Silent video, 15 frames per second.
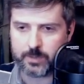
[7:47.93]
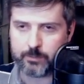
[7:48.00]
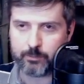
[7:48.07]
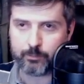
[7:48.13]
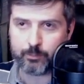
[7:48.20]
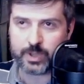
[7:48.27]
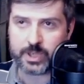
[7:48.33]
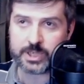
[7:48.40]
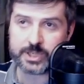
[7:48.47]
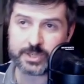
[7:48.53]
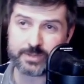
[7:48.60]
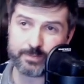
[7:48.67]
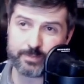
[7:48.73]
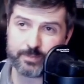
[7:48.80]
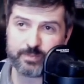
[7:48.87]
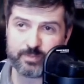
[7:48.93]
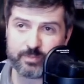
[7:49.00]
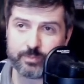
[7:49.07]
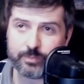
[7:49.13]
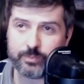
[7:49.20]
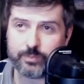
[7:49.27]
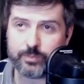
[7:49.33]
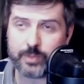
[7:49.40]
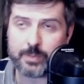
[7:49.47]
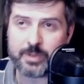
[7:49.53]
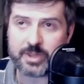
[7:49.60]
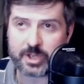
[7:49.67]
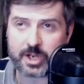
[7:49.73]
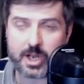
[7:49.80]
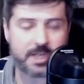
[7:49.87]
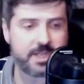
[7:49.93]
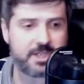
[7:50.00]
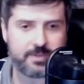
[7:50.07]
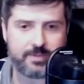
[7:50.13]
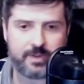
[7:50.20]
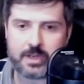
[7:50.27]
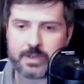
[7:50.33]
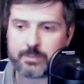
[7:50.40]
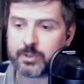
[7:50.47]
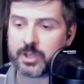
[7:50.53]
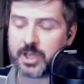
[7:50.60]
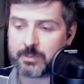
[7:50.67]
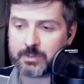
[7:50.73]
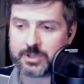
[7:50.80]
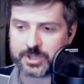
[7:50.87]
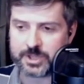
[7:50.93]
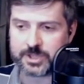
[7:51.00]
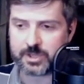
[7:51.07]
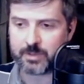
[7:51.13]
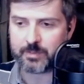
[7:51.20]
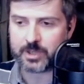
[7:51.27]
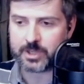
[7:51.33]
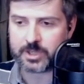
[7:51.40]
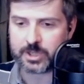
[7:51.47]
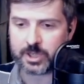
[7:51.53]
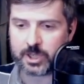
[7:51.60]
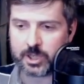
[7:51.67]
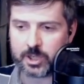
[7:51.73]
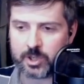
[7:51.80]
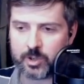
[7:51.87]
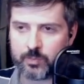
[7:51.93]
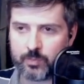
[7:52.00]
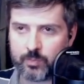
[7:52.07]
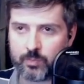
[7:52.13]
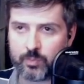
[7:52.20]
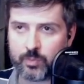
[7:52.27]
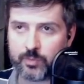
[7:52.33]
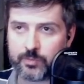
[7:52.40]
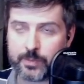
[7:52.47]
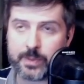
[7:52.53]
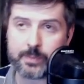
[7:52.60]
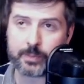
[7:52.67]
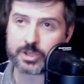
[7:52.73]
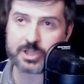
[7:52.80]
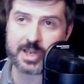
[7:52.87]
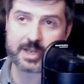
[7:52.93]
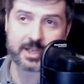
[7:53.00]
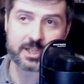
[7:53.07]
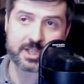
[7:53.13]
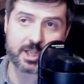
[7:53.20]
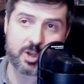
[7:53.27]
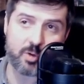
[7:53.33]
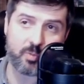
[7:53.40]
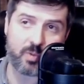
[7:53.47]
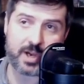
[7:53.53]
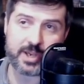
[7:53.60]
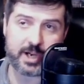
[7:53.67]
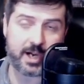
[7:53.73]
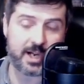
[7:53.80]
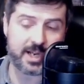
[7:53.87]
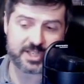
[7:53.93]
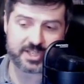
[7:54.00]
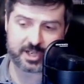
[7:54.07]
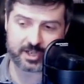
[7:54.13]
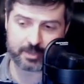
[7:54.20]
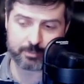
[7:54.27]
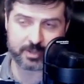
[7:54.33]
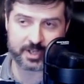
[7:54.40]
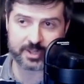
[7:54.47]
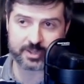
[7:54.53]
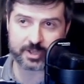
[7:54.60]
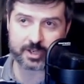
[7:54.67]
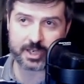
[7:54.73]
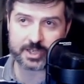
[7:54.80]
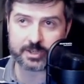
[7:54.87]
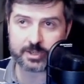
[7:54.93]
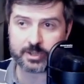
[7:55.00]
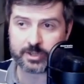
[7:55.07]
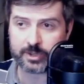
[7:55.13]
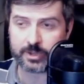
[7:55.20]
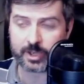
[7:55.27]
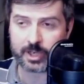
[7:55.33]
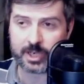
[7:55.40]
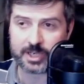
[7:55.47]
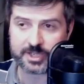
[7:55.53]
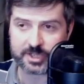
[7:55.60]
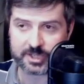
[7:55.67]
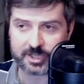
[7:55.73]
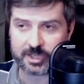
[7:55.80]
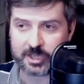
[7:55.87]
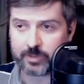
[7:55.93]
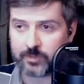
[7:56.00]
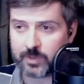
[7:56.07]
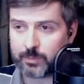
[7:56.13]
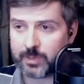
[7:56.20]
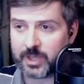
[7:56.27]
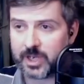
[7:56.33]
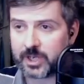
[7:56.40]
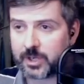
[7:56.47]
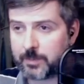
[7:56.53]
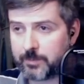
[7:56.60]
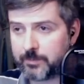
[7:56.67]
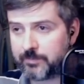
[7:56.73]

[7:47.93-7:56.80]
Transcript: But, I mean, the Kan is a very playable system, and for me personally, I can tell you why I started playing the Kan Sicilian with black.